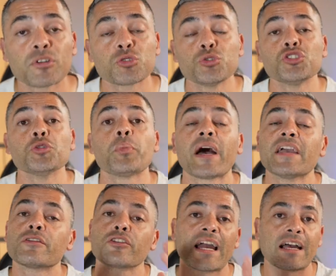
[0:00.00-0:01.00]
much would you pay
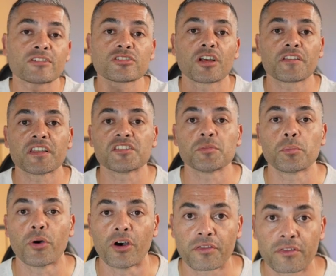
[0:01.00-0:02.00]
for a house like this in
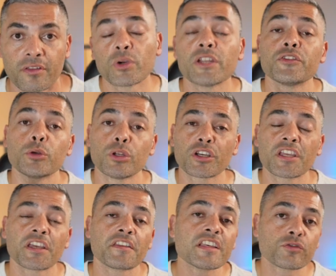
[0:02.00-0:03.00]
Perth? Well, if you were
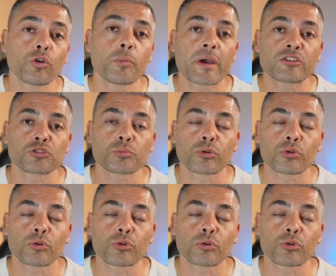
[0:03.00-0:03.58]
looking at this 4-bedroom